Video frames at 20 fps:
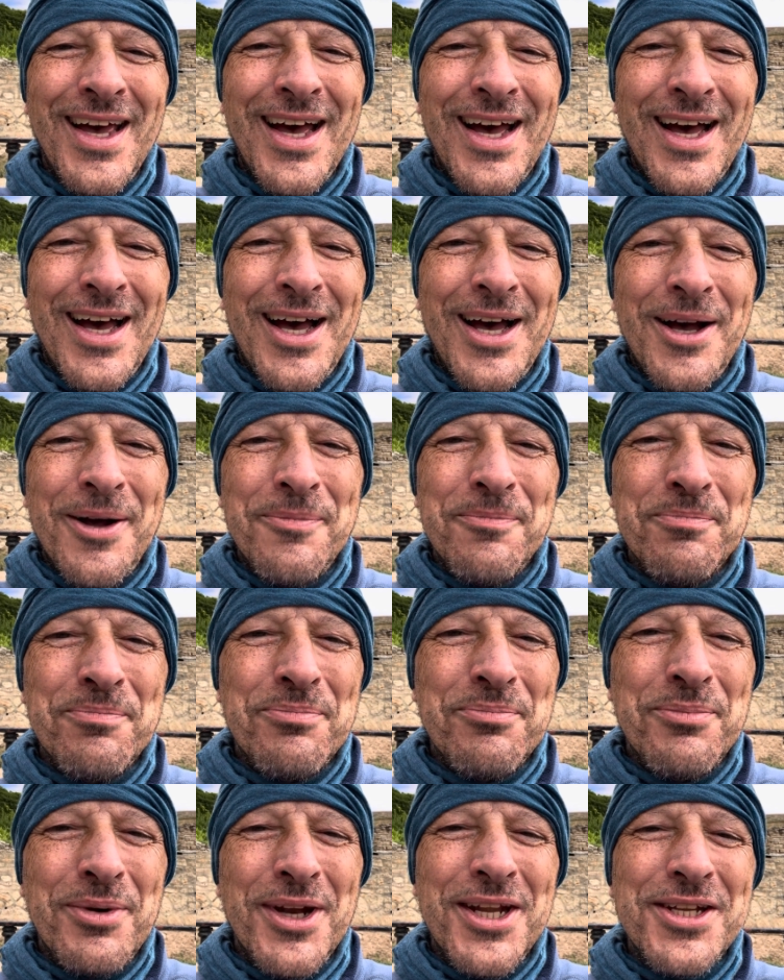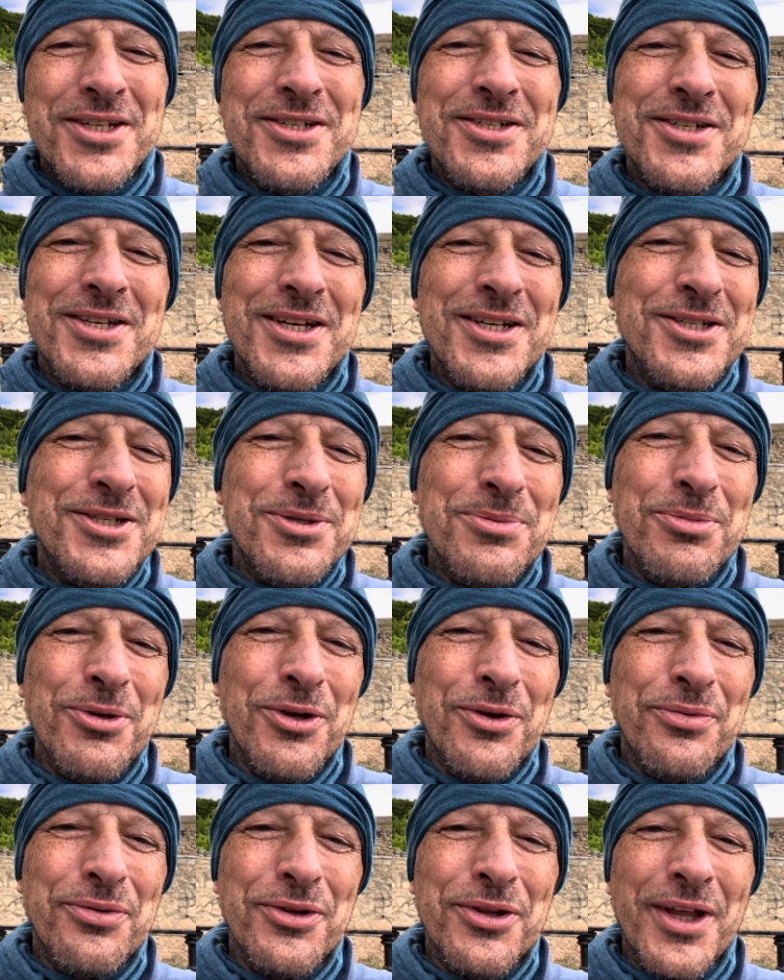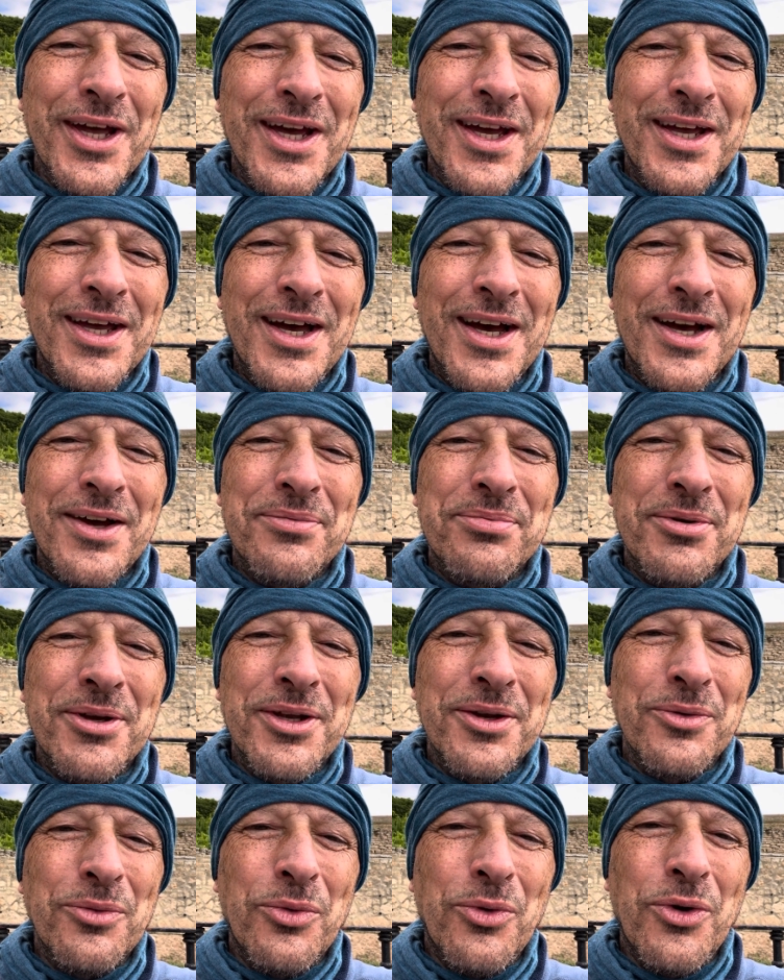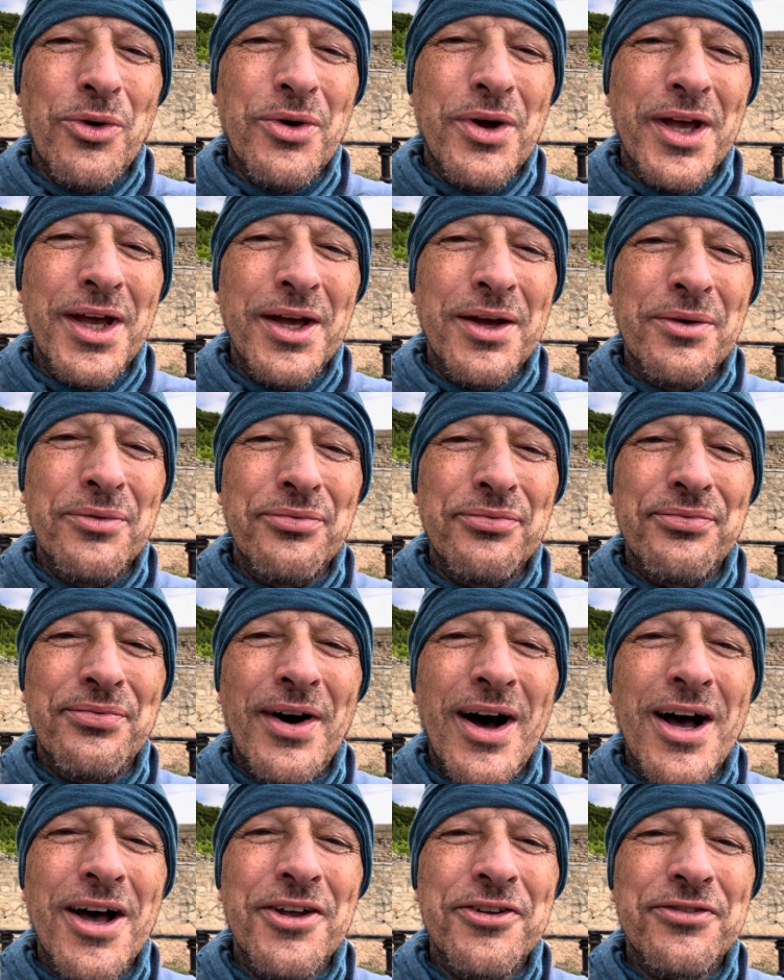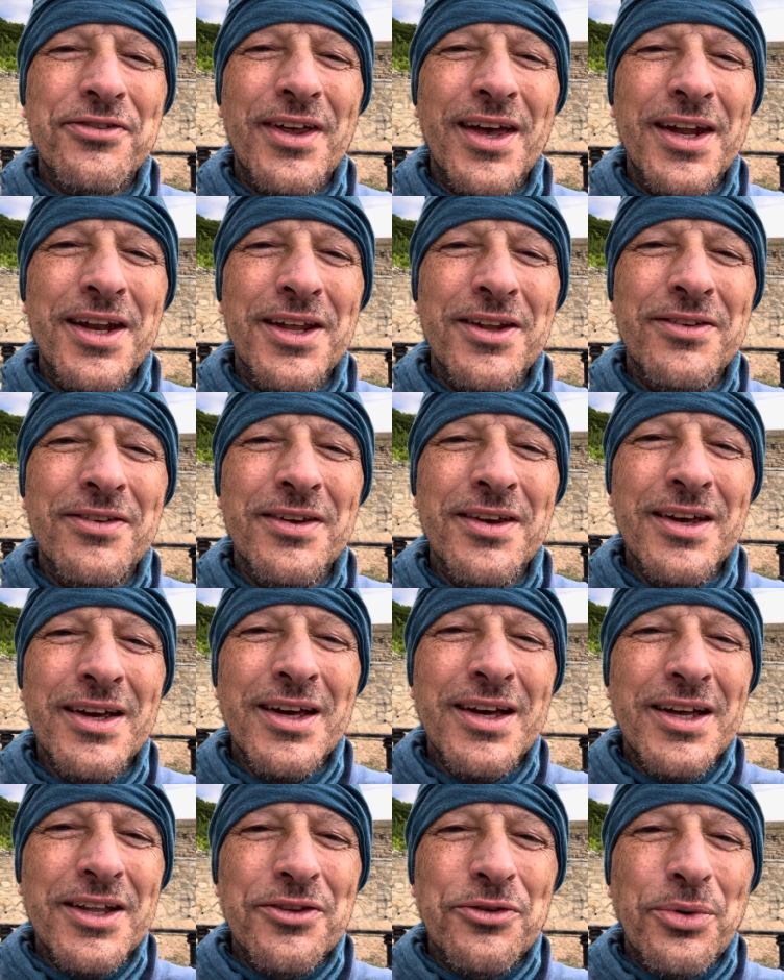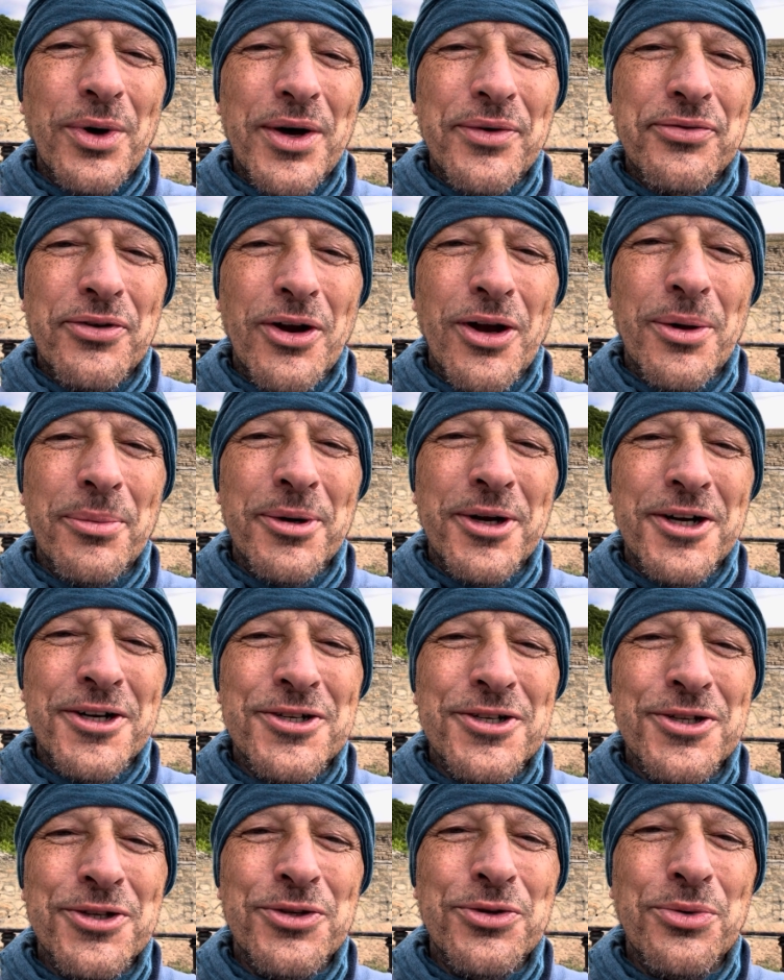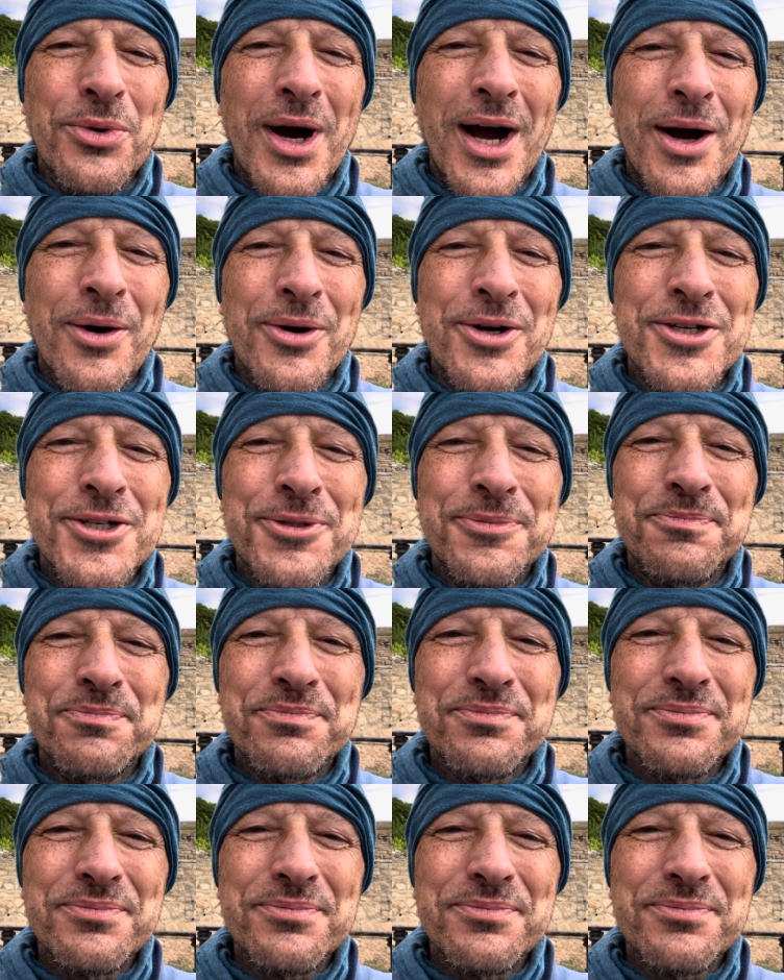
Um, but it's it's a beautiful day. I've been walking fast. I did 12 kilometers in two hours.